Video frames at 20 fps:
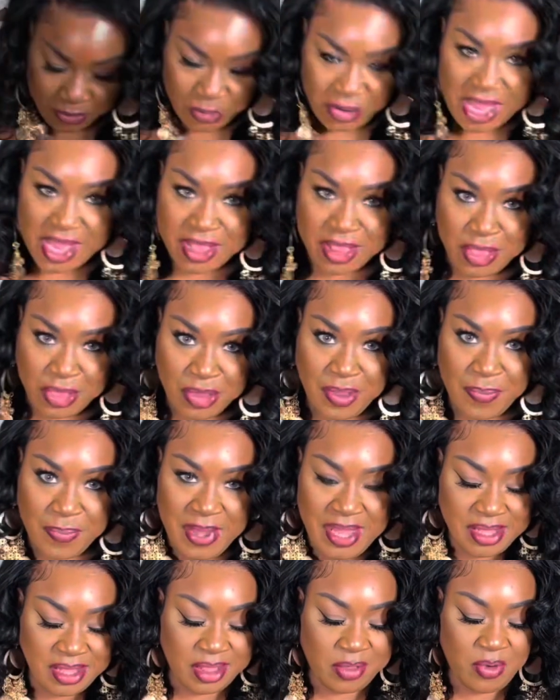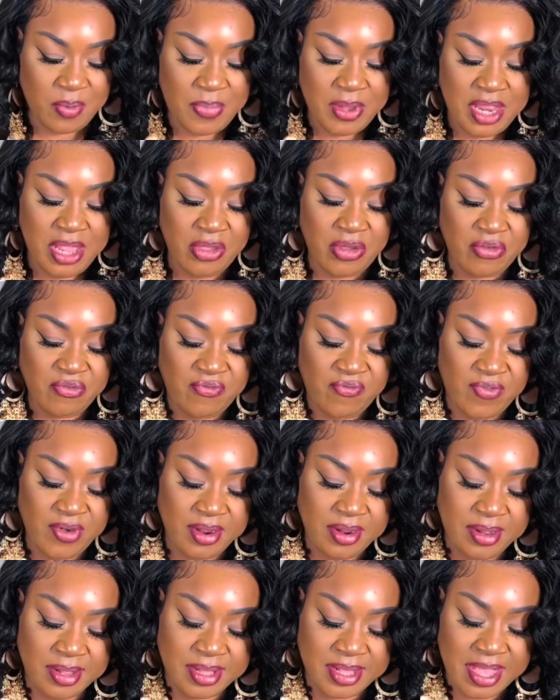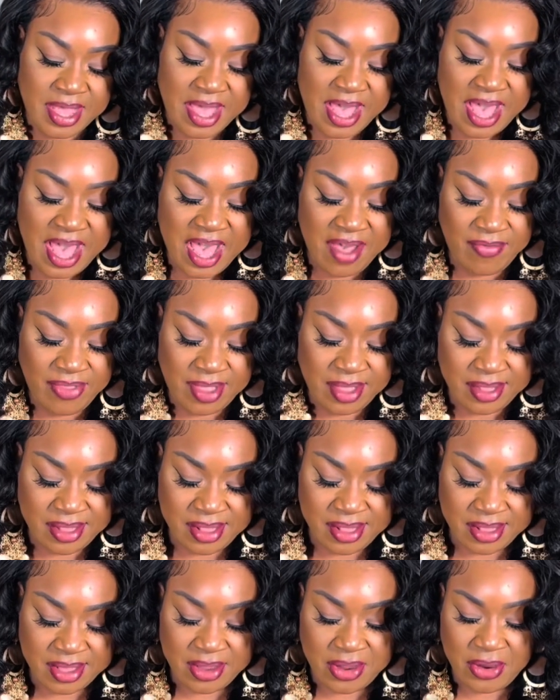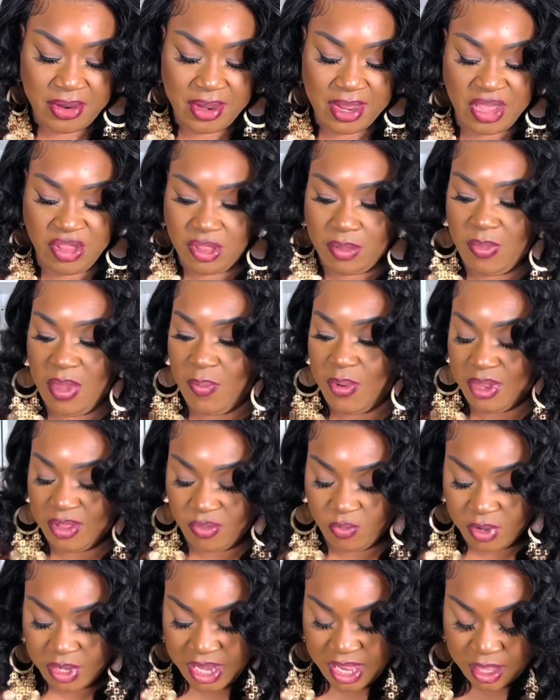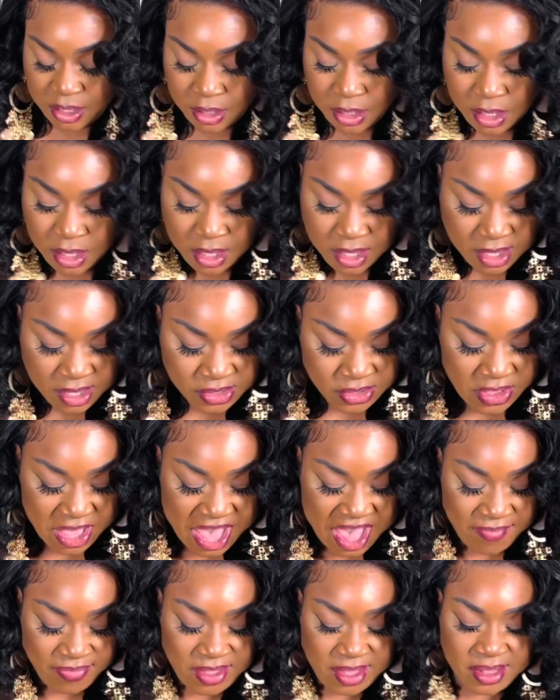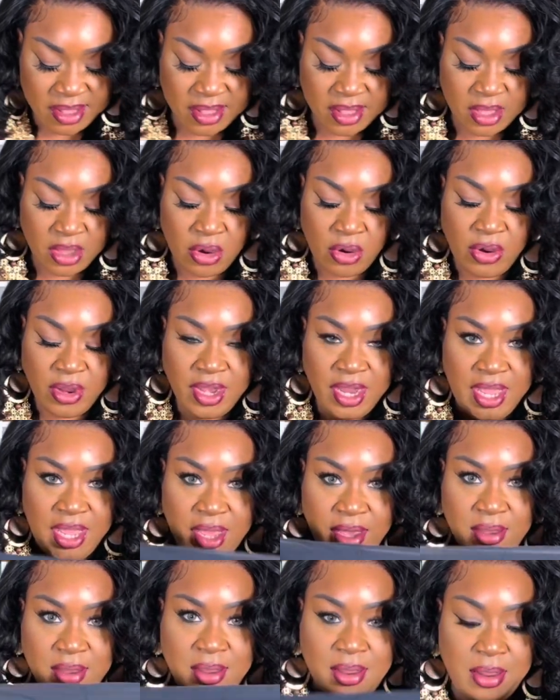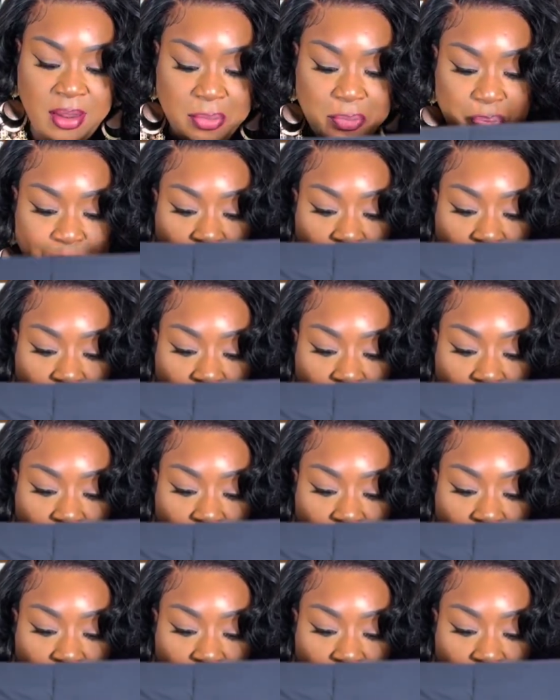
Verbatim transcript: We got two pieces we're pinning on first. I have this skirt, actually let me put this one down. So I have this skirt here.